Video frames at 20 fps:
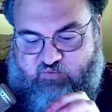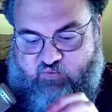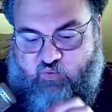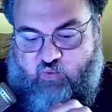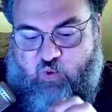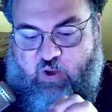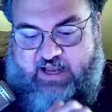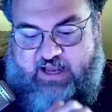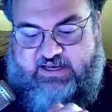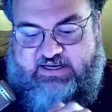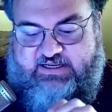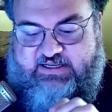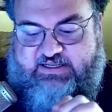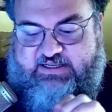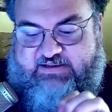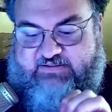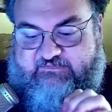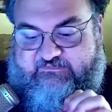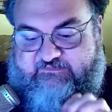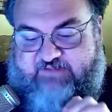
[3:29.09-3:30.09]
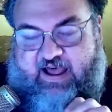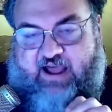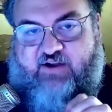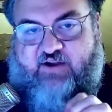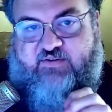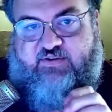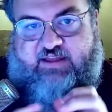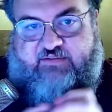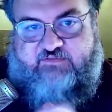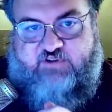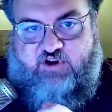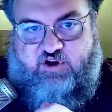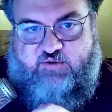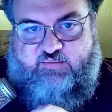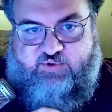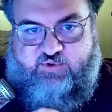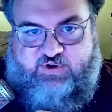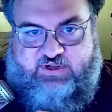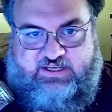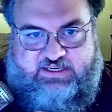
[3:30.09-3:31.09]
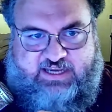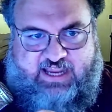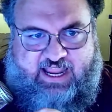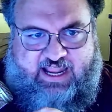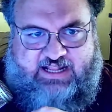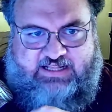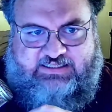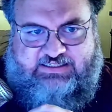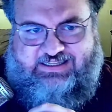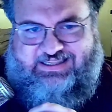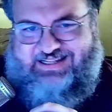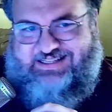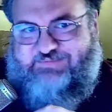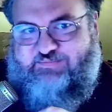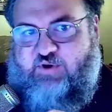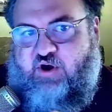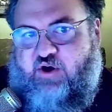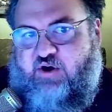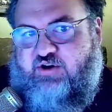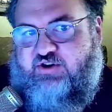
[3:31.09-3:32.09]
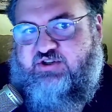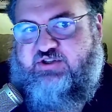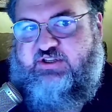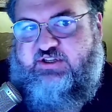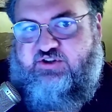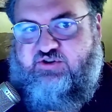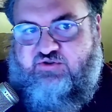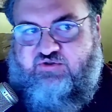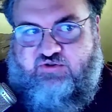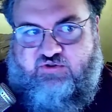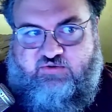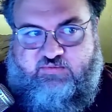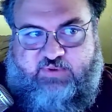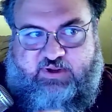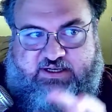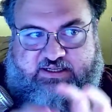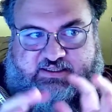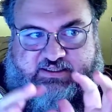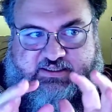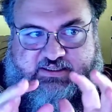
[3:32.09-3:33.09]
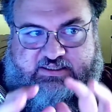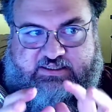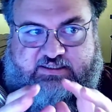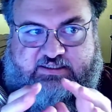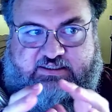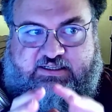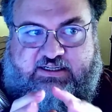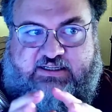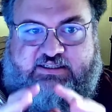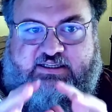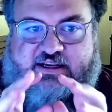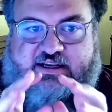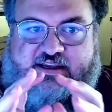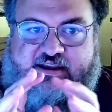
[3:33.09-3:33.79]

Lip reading: what value that variable contains, and that's partially true, but in statistics,